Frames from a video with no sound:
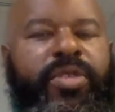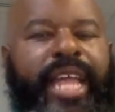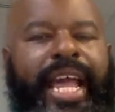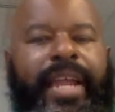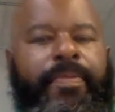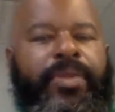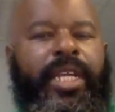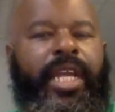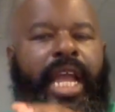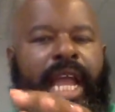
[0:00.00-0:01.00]
that
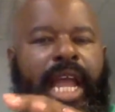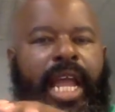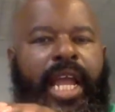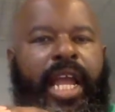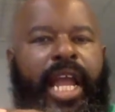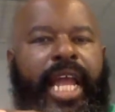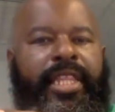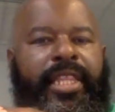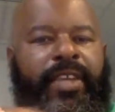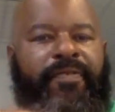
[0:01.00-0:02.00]

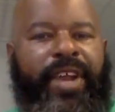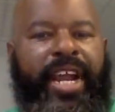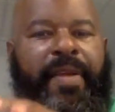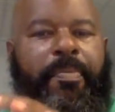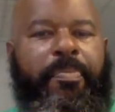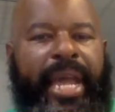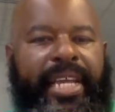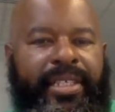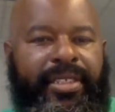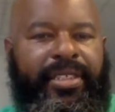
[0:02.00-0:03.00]
at the very
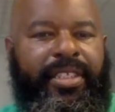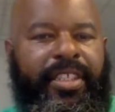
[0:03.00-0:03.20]
base,